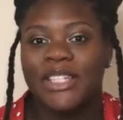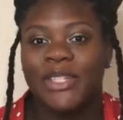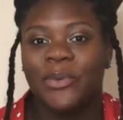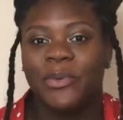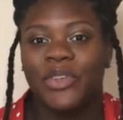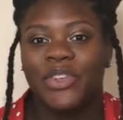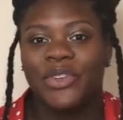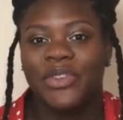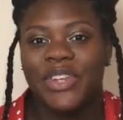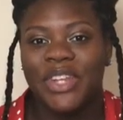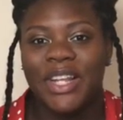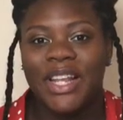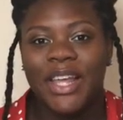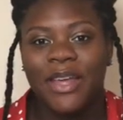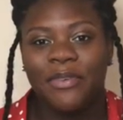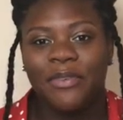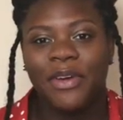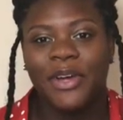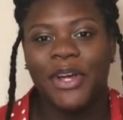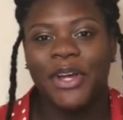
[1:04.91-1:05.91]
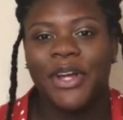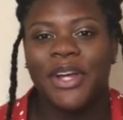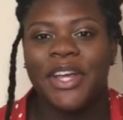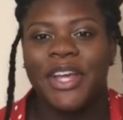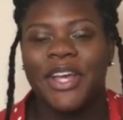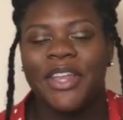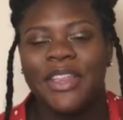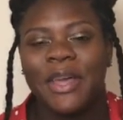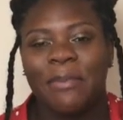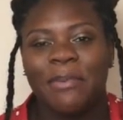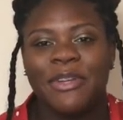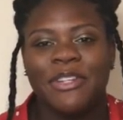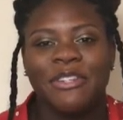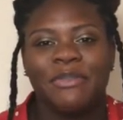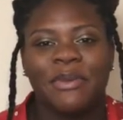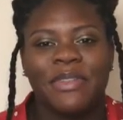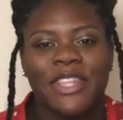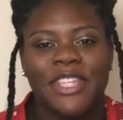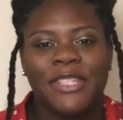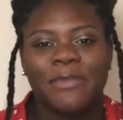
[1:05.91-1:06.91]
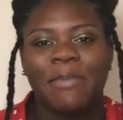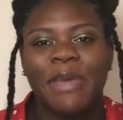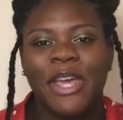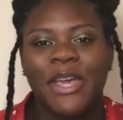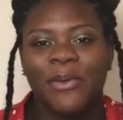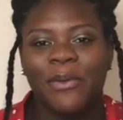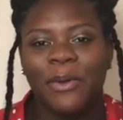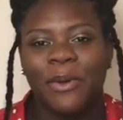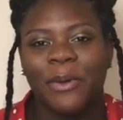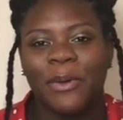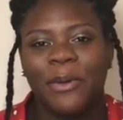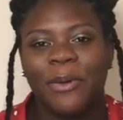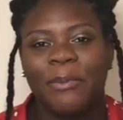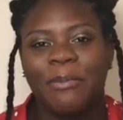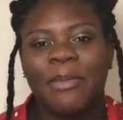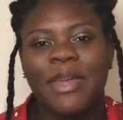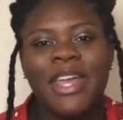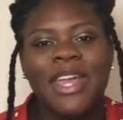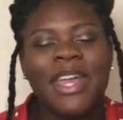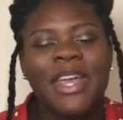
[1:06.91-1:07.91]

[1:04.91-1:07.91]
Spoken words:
So when you deliver, they put you in this big room